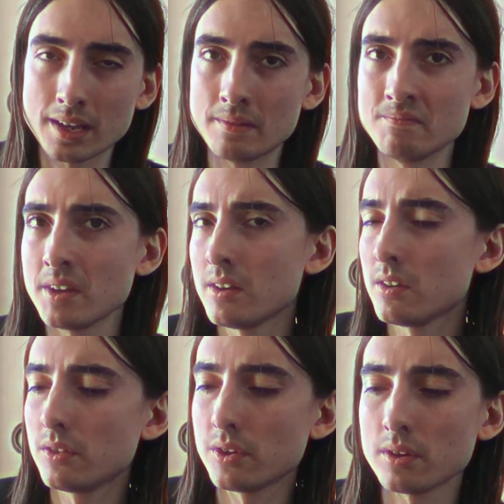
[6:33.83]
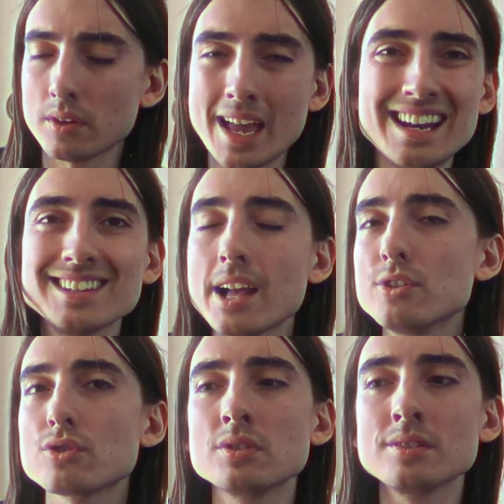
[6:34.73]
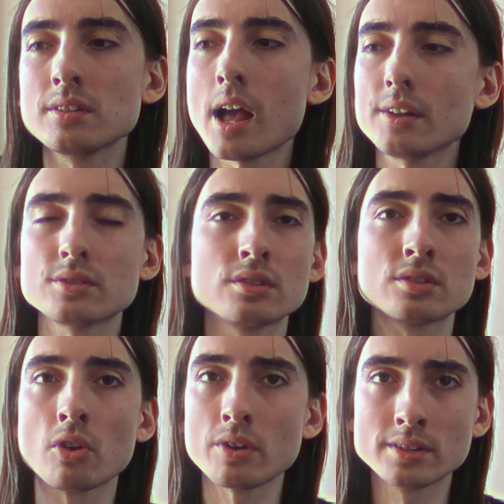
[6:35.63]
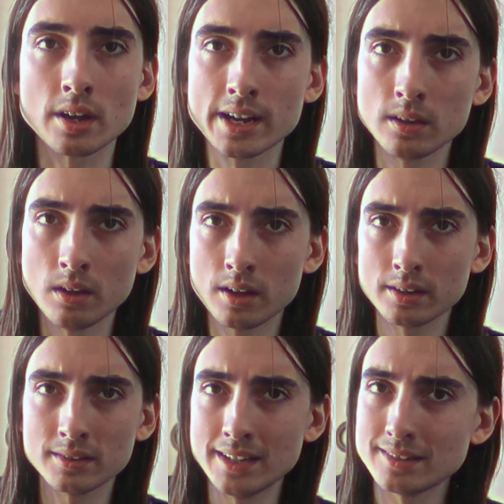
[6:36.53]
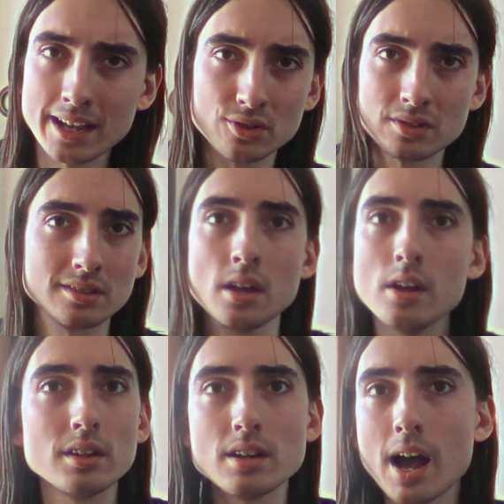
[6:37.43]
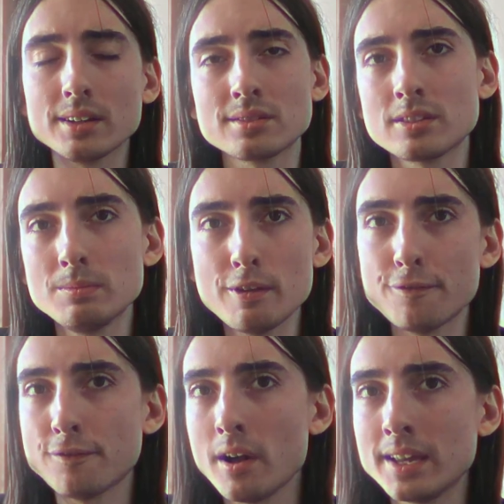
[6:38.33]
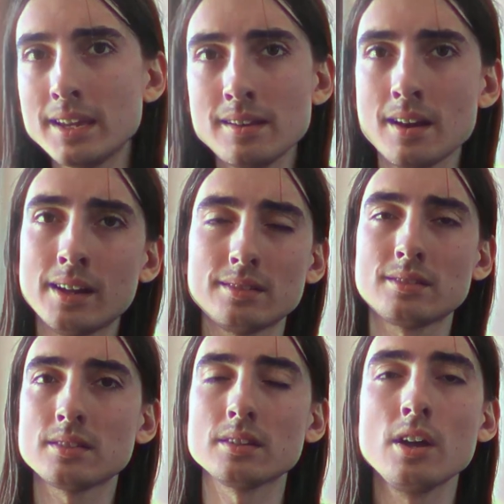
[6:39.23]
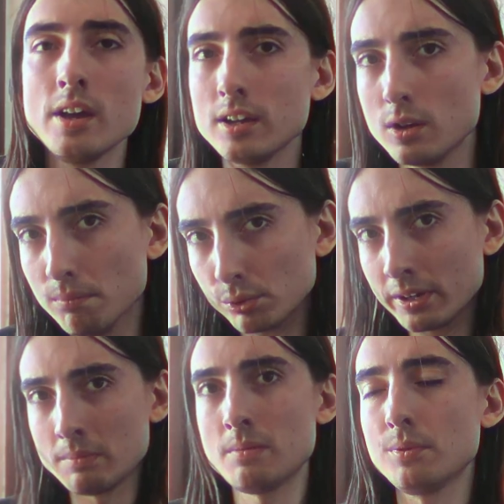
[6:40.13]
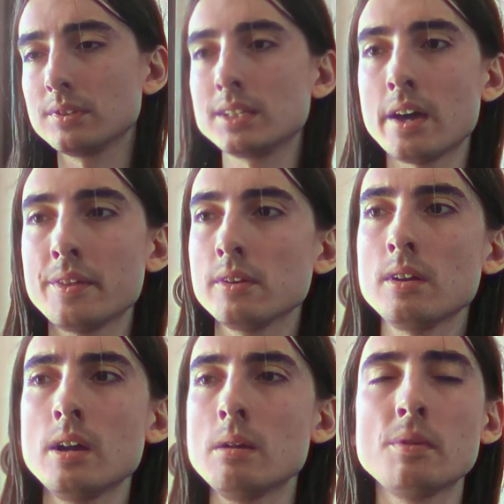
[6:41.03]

And the intention is not to start a dialogue. The intention is not to be funny, not to, bring people together.